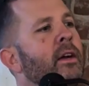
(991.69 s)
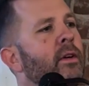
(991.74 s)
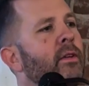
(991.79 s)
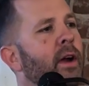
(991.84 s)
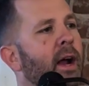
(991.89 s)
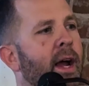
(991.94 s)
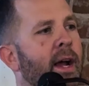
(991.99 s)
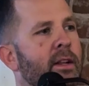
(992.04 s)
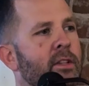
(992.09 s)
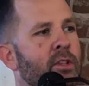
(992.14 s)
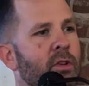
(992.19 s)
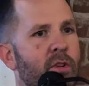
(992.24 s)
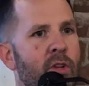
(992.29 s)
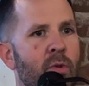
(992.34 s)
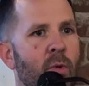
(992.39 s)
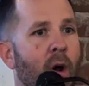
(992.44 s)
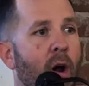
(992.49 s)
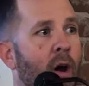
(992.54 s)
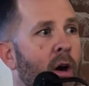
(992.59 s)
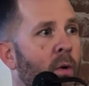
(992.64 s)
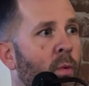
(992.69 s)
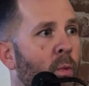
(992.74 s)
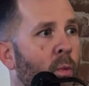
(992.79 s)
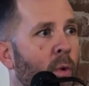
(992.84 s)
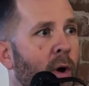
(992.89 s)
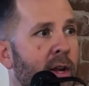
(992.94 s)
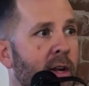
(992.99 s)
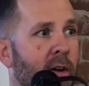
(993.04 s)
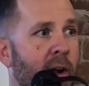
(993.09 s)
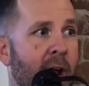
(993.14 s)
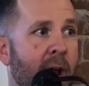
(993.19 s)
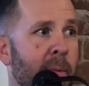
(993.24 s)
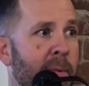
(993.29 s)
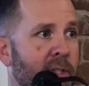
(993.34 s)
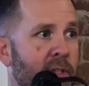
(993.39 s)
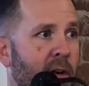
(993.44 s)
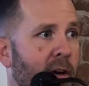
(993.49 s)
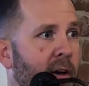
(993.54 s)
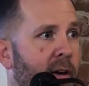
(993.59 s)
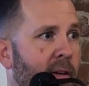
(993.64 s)
right? So you are what your
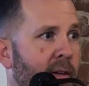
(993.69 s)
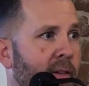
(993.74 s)
habits are.